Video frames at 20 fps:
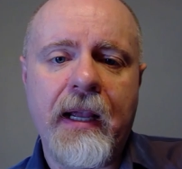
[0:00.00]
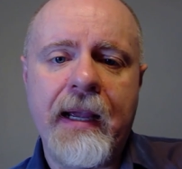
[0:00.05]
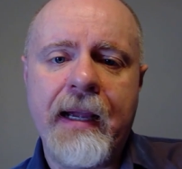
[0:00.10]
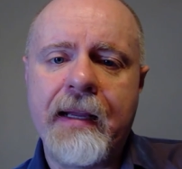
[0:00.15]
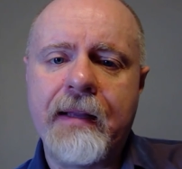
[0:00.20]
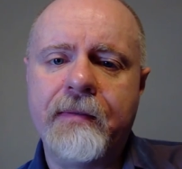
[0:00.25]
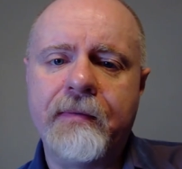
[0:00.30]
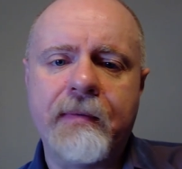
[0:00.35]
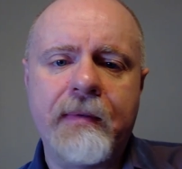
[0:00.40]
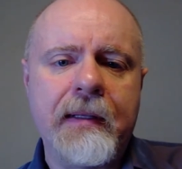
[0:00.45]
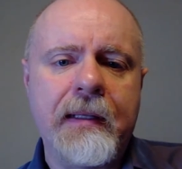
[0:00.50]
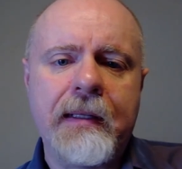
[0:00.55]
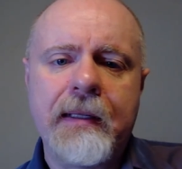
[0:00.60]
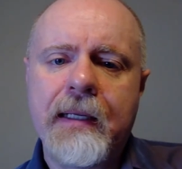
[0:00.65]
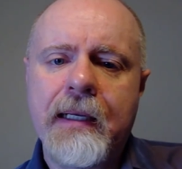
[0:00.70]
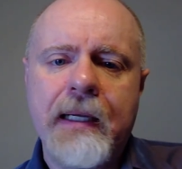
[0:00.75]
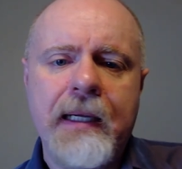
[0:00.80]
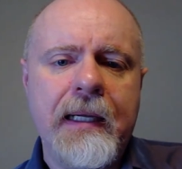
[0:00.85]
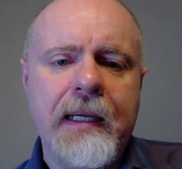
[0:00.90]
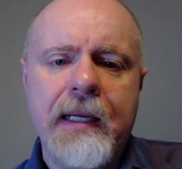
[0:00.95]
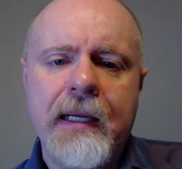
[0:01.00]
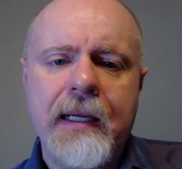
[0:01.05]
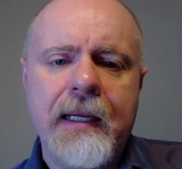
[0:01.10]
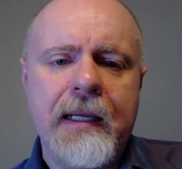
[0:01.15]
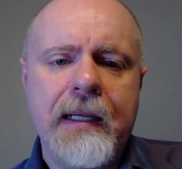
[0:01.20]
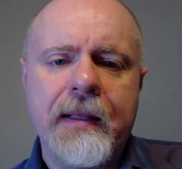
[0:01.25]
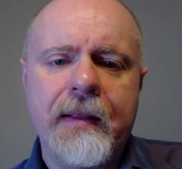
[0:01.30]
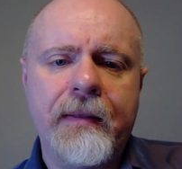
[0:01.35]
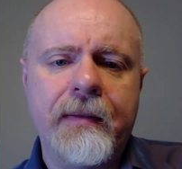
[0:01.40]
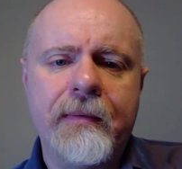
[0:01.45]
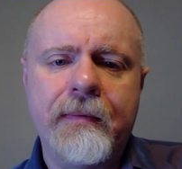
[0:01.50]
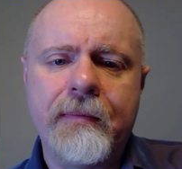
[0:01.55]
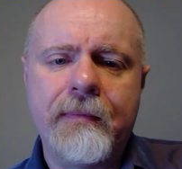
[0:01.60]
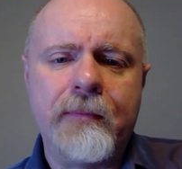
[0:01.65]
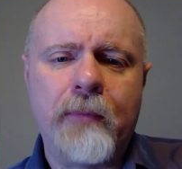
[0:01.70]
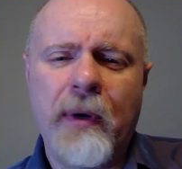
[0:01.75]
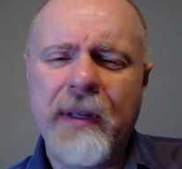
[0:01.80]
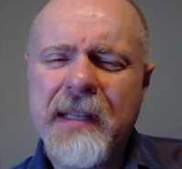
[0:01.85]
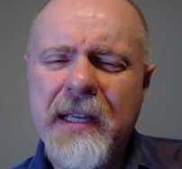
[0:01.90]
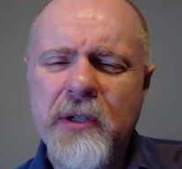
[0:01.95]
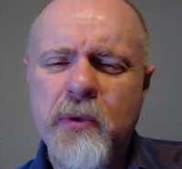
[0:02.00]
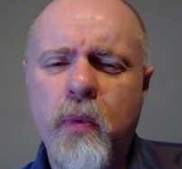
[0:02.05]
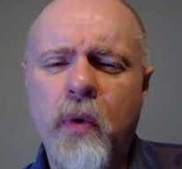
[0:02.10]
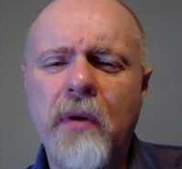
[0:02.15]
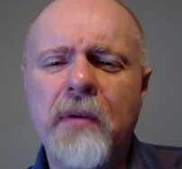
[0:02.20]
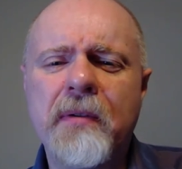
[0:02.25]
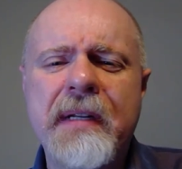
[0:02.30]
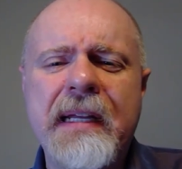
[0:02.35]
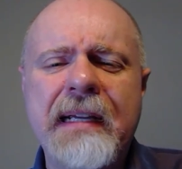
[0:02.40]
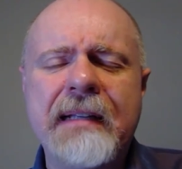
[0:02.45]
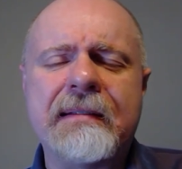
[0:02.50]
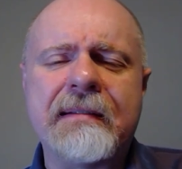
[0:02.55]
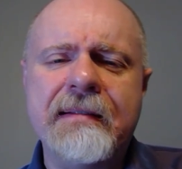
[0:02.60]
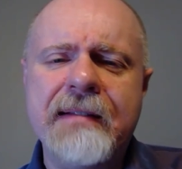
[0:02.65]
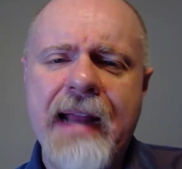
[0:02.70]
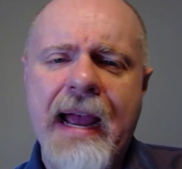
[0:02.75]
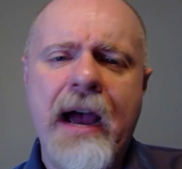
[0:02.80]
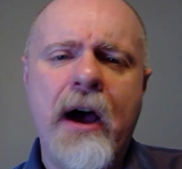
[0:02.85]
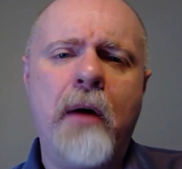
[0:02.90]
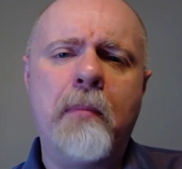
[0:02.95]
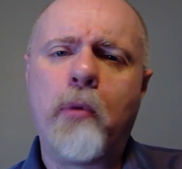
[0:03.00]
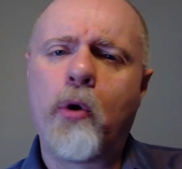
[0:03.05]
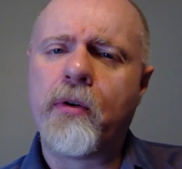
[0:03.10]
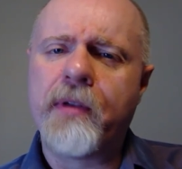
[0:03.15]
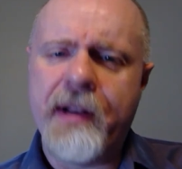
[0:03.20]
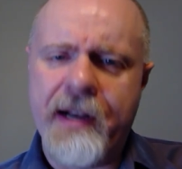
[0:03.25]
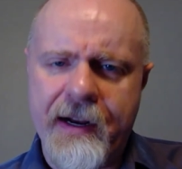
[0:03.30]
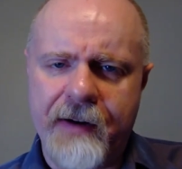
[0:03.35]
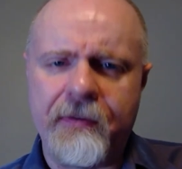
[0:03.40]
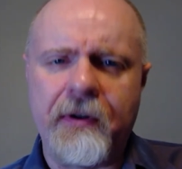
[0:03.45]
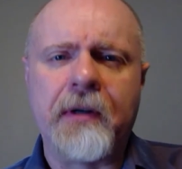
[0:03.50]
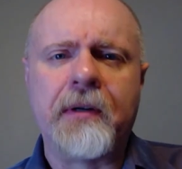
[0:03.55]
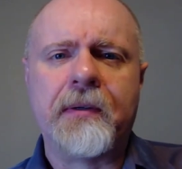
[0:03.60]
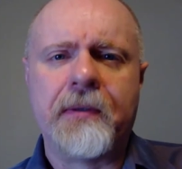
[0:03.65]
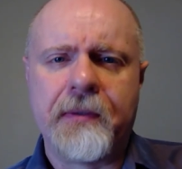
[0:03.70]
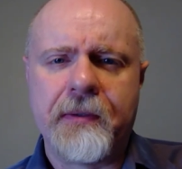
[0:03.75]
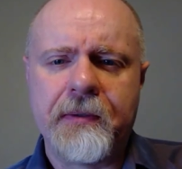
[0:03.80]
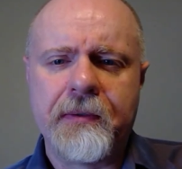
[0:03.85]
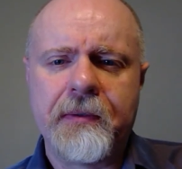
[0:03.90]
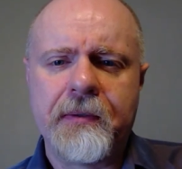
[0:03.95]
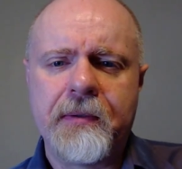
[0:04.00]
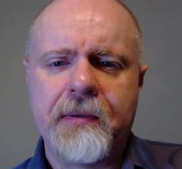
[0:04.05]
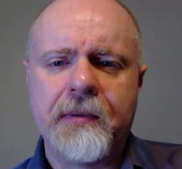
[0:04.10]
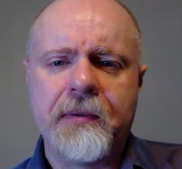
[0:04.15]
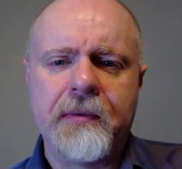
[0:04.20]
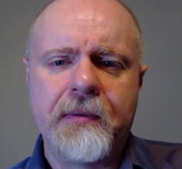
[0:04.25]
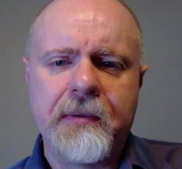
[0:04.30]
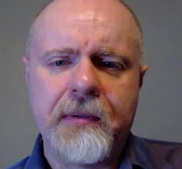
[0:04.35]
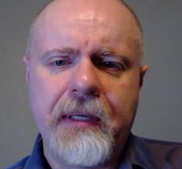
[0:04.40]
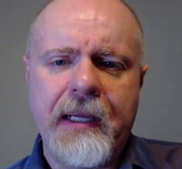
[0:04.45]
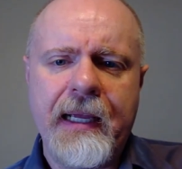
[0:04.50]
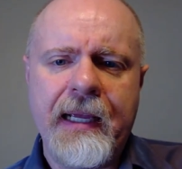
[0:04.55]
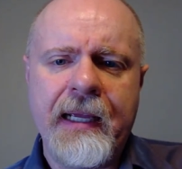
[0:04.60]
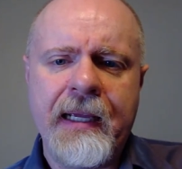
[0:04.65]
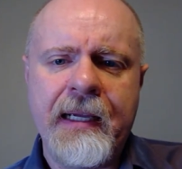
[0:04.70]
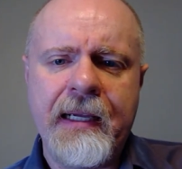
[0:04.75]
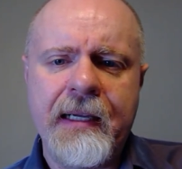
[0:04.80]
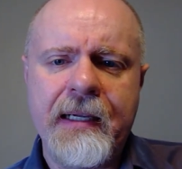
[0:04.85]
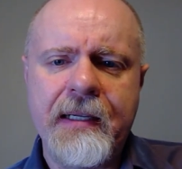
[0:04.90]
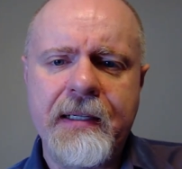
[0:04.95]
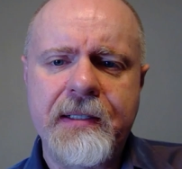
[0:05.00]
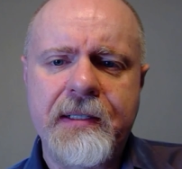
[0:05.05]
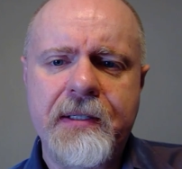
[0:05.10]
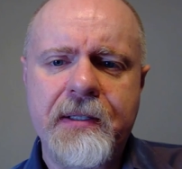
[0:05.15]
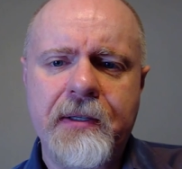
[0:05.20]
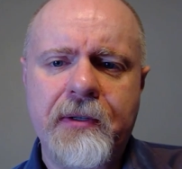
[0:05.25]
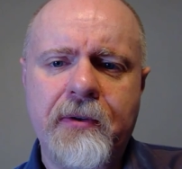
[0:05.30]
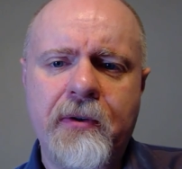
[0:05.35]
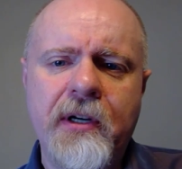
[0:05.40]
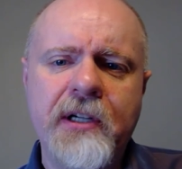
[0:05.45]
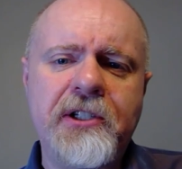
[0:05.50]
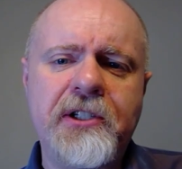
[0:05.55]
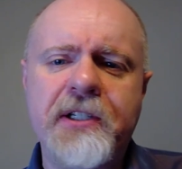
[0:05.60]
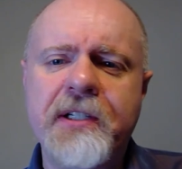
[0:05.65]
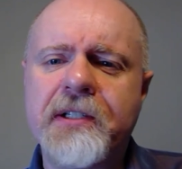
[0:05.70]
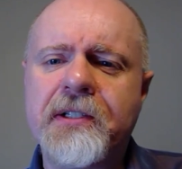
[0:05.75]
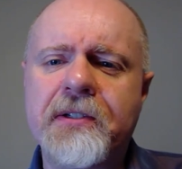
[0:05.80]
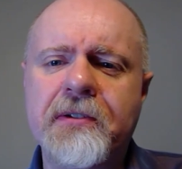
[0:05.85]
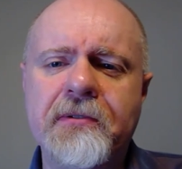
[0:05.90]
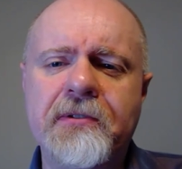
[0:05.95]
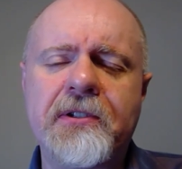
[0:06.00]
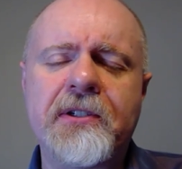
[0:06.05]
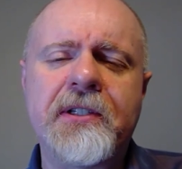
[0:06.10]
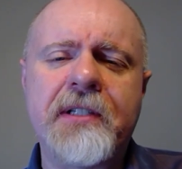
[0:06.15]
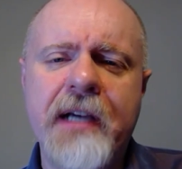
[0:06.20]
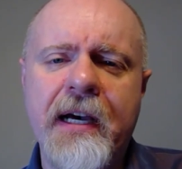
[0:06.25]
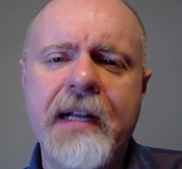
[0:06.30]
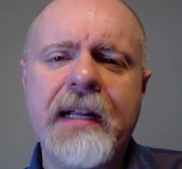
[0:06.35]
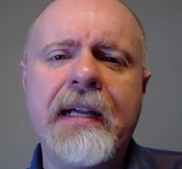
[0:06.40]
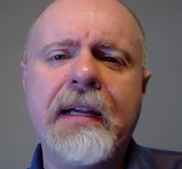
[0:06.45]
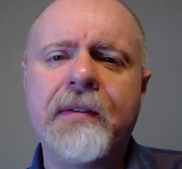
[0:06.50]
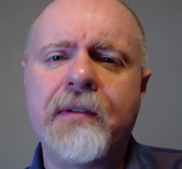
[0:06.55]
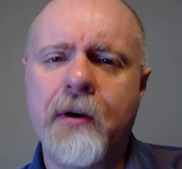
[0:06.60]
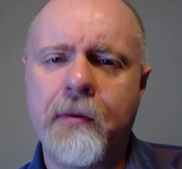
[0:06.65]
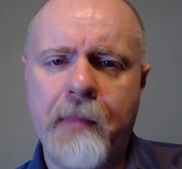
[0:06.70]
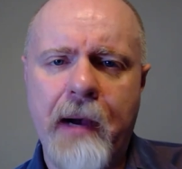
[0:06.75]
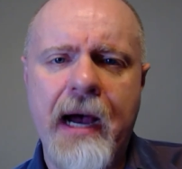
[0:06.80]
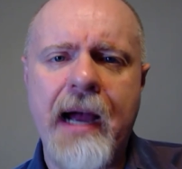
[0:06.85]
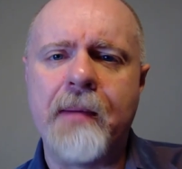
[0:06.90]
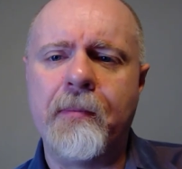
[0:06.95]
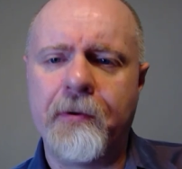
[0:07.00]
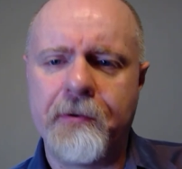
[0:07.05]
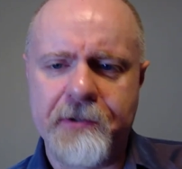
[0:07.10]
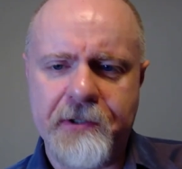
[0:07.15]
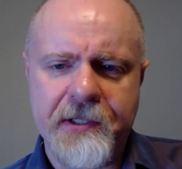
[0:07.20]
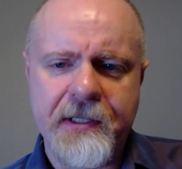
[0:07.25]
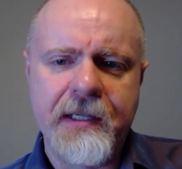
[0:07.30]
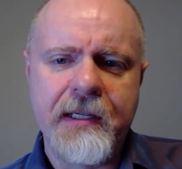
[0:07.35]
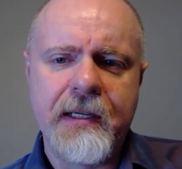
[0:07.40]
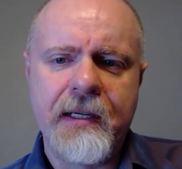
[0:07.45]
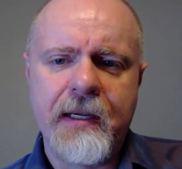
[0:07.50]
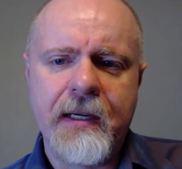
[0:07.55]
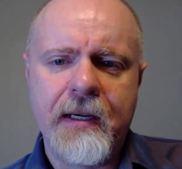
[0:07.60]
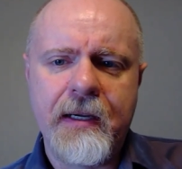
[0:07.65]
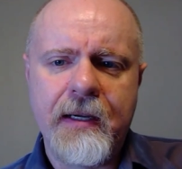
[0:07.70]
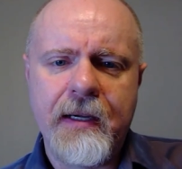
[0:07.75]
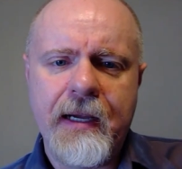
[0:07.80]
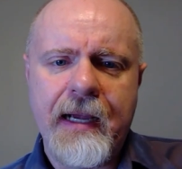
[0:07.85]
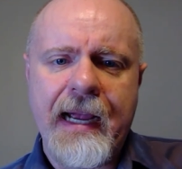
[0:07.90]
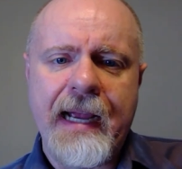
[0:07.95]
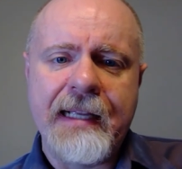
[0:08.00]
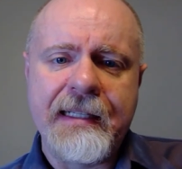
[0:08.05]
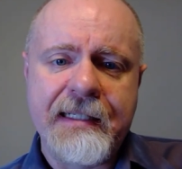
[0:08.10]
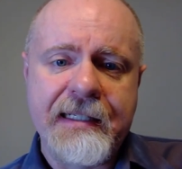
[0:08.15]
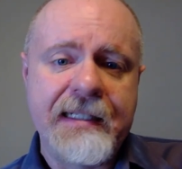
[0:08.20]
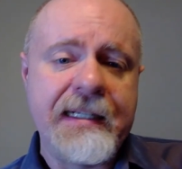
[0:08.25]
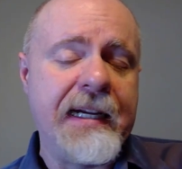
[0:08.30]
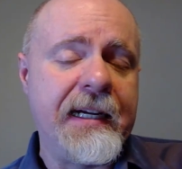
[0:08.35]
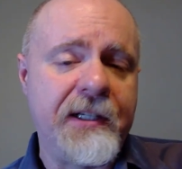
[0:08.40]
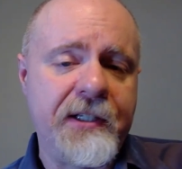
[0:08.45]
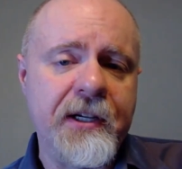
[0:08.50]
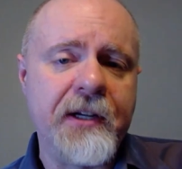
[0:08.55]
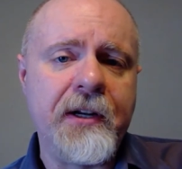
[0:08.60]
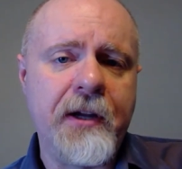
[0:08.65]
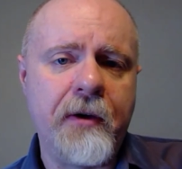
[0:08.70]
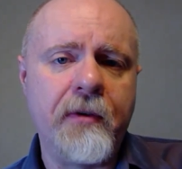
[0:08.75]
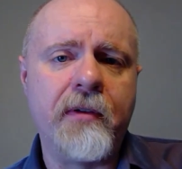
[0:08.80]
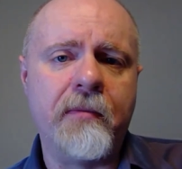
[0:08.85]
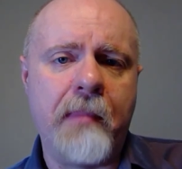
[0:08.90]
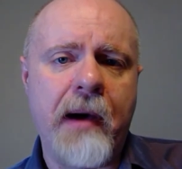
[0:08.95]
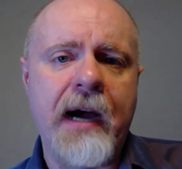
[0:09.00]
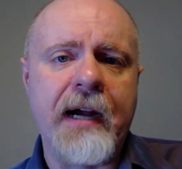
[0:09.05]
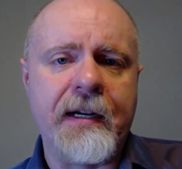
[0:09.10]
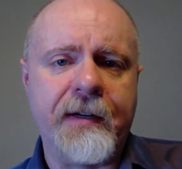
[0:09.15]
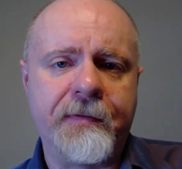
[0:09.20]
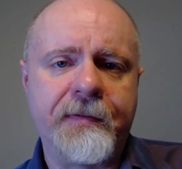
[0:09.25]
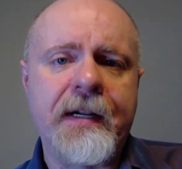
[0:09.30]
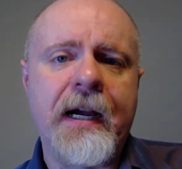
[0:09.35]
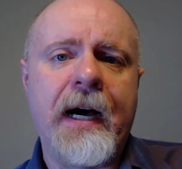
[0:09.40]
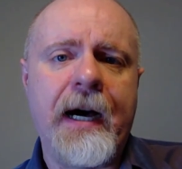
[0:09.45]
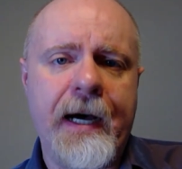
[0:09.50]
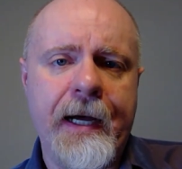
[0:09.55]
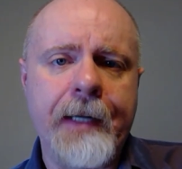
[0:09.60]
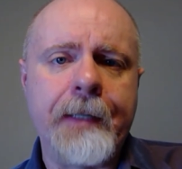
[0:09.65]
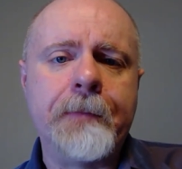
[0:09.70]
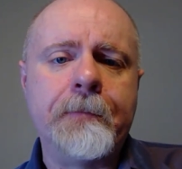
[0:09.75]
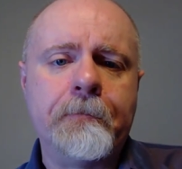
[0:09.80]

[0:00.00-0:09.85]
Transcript: And what this world needs now more than ever is Christians who study their Bibles and seek to know the mind of God.